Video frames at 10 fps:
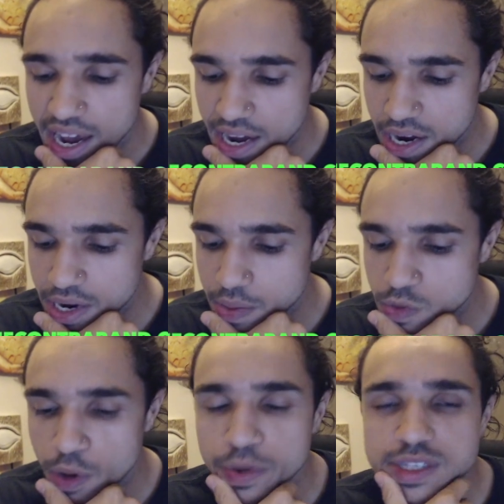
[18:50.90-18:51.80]

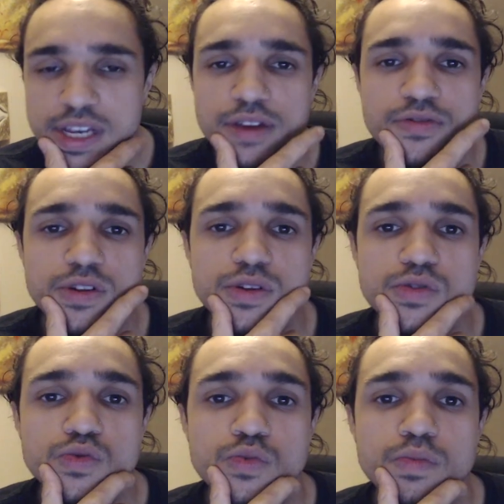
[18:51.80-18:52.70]
So I'm excited for the
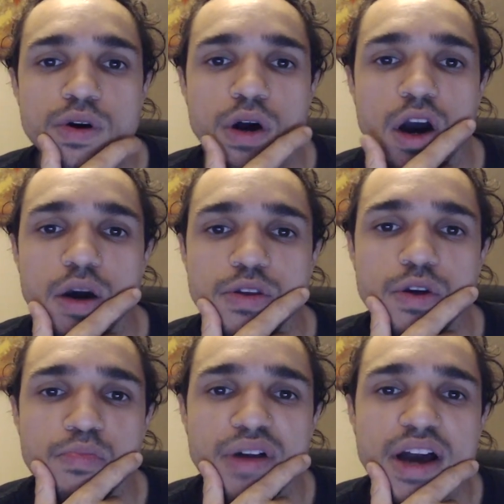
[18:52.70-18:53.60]
new, you
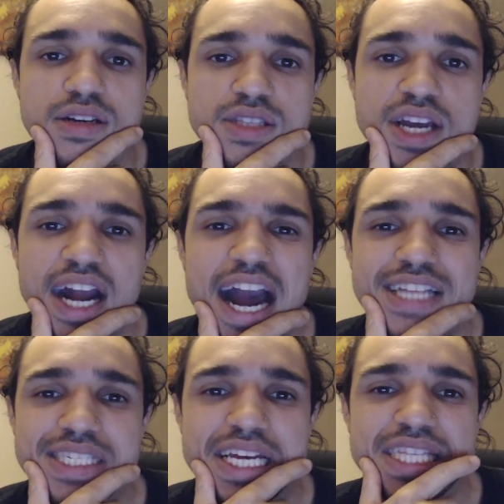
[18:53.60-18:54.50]
know, product and
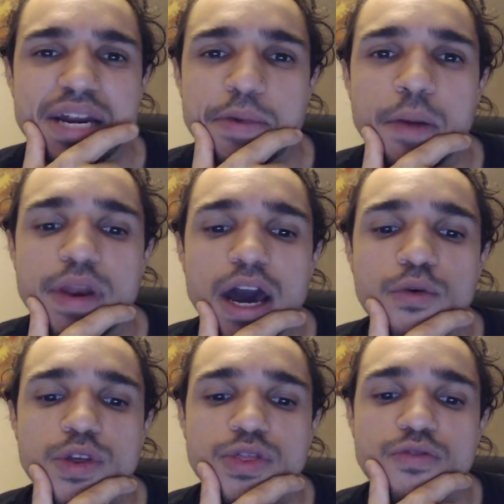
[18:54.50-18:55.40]
content that I'm coming
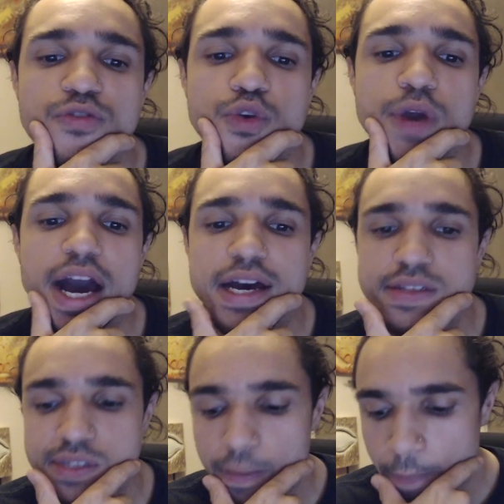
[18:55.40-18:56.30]
out with for you
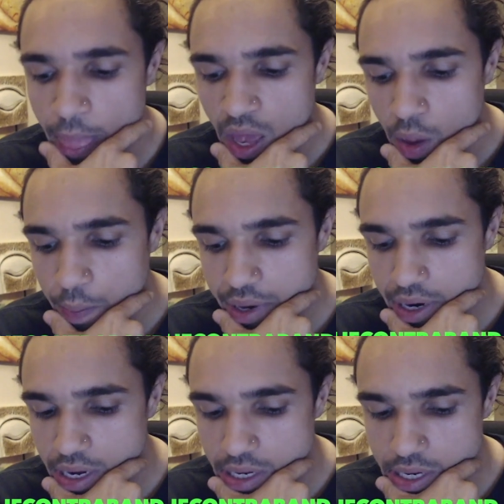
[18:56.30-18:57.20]
guys.
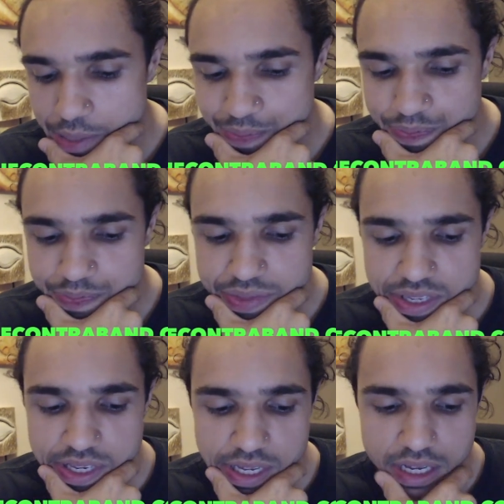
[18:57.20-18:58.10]
But yeah,
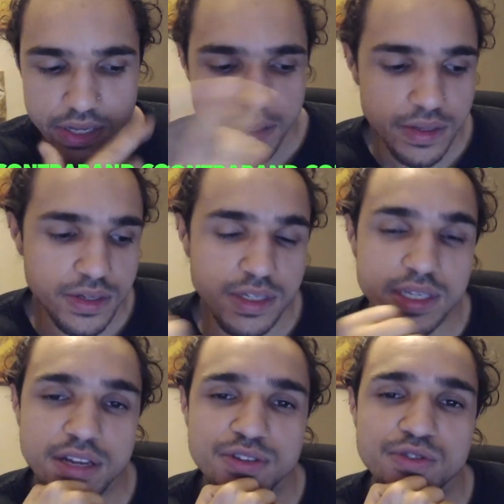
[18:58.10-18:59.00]
just
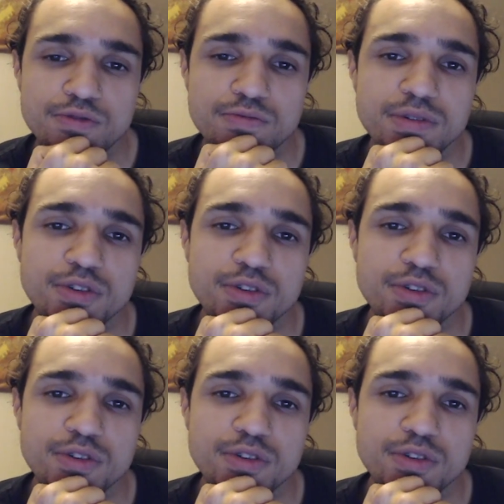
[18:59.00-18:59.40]
stay tuned.